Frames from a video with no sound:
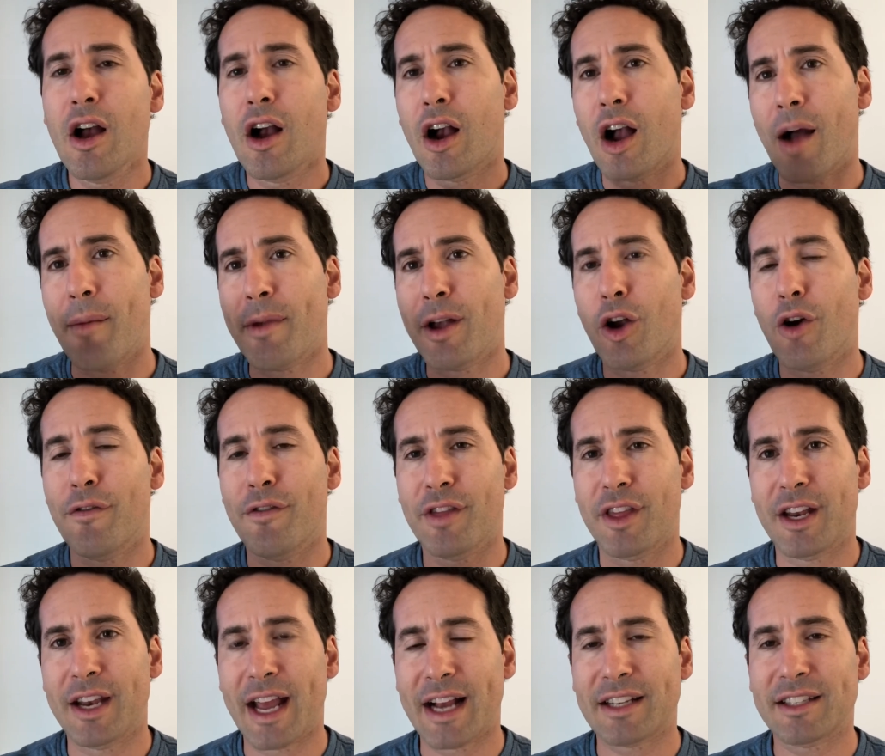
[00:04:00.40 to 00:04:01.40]
coming over
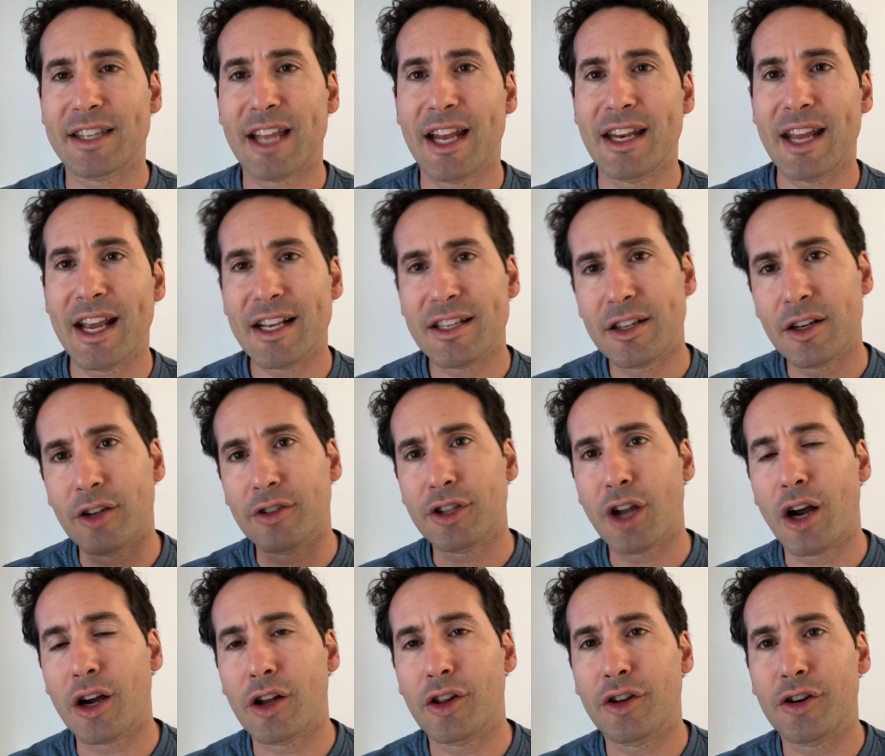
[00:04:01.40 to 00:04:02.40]
the next 10 days, and I'll
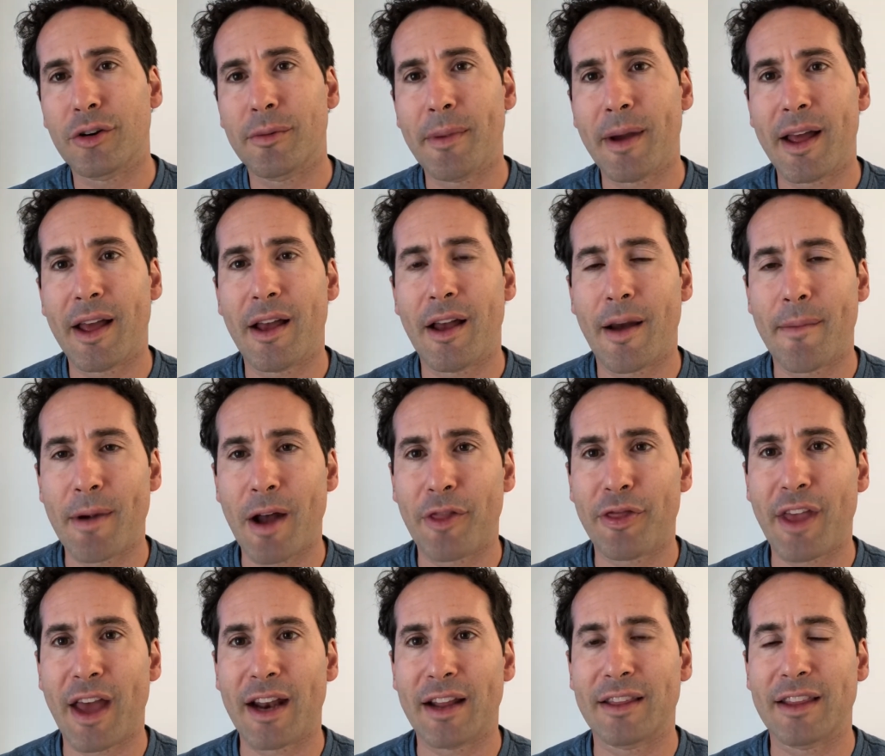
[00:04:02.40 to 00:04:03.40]
talk a little bit about
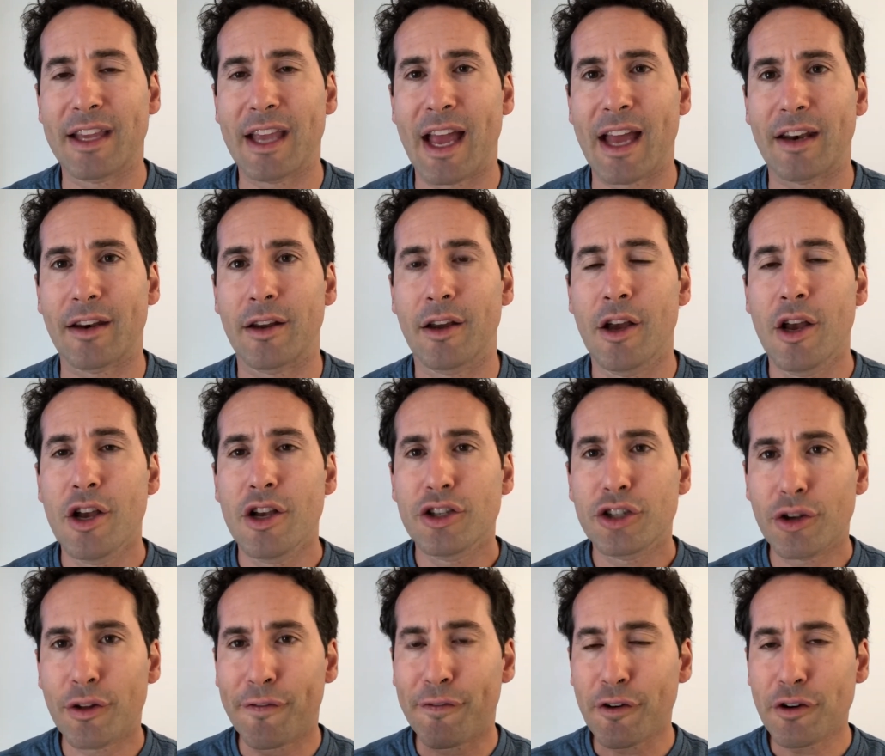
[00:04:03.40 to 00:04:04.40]
that at the end.
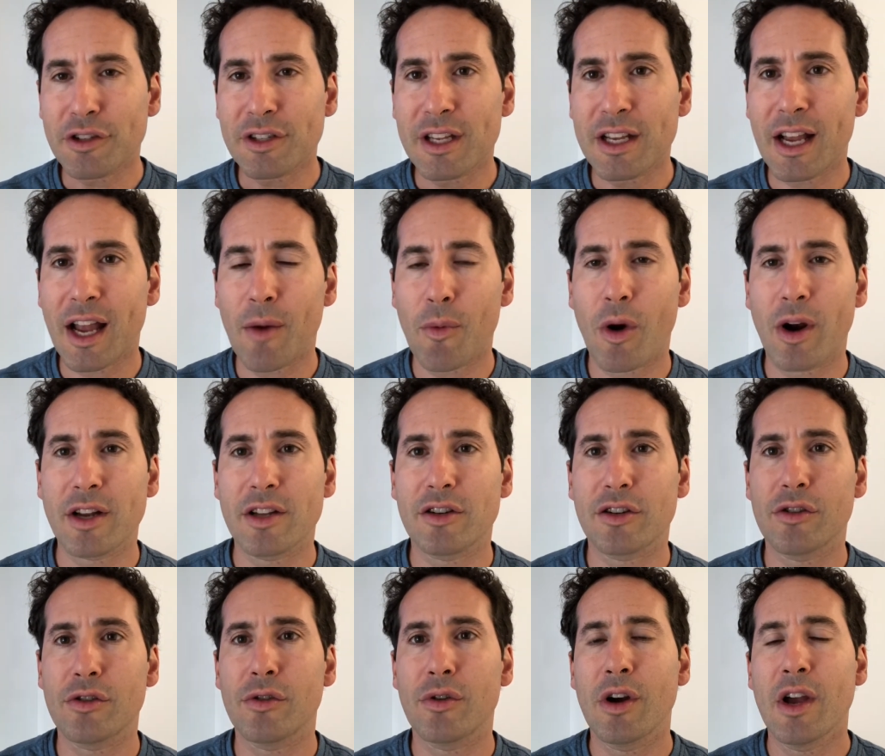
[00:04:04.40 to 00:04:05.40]
So the first thing I want to
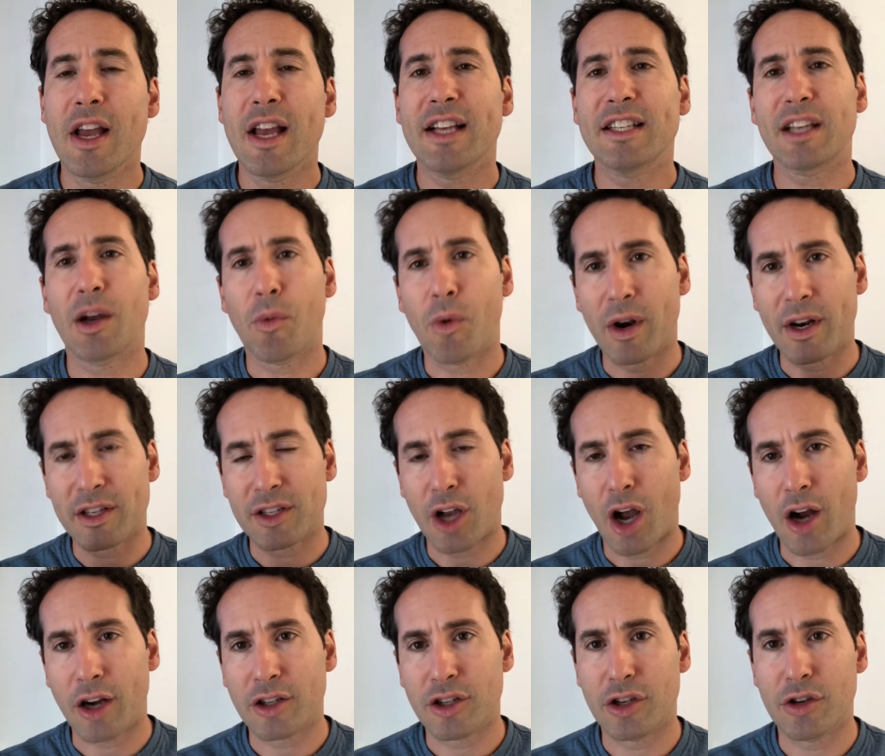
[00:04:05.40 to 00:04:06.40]
do is I want to
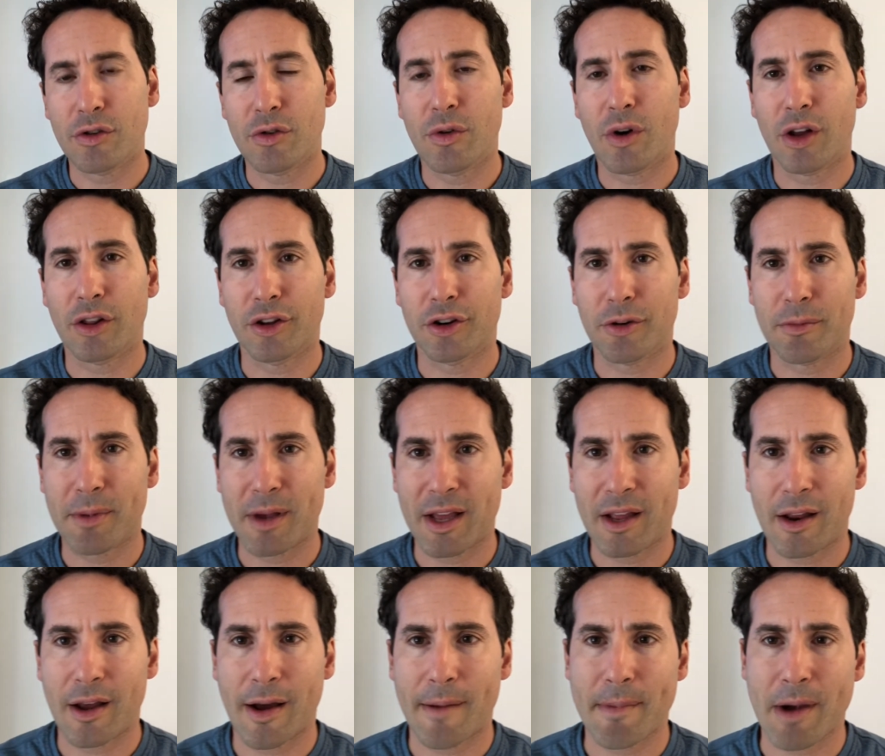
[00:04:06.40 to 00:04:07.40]
talk to you a little bit
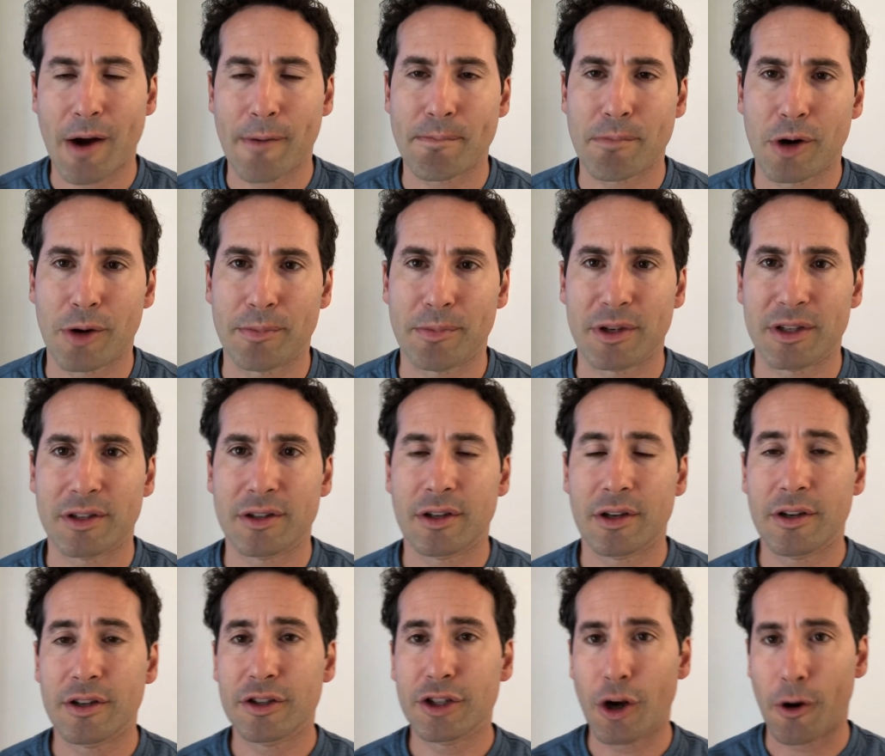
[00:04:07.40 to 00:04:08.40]
about purpose.
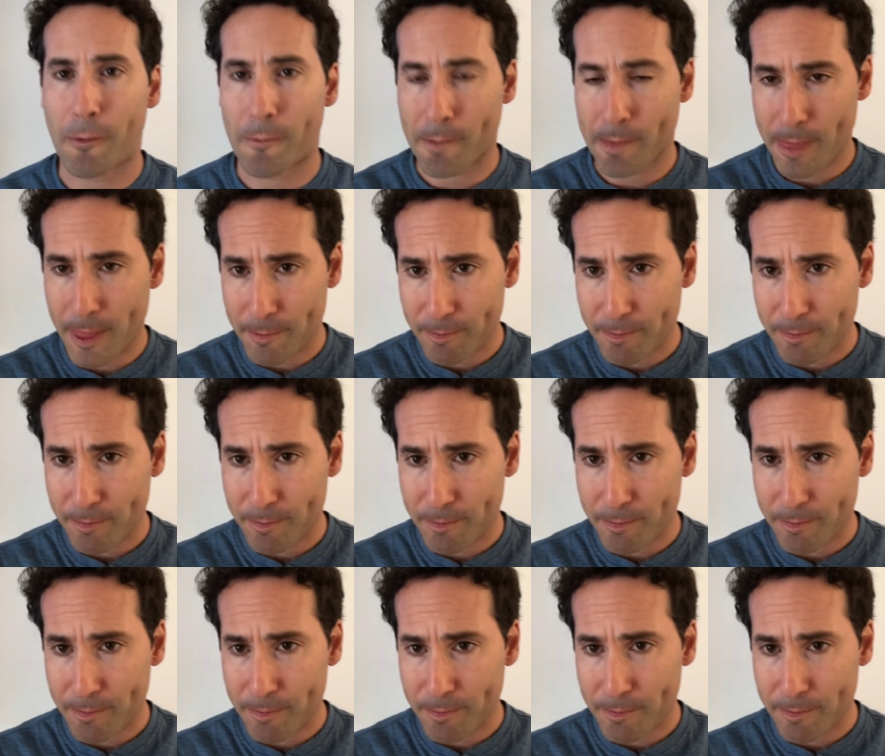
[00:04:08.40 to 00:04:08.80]
So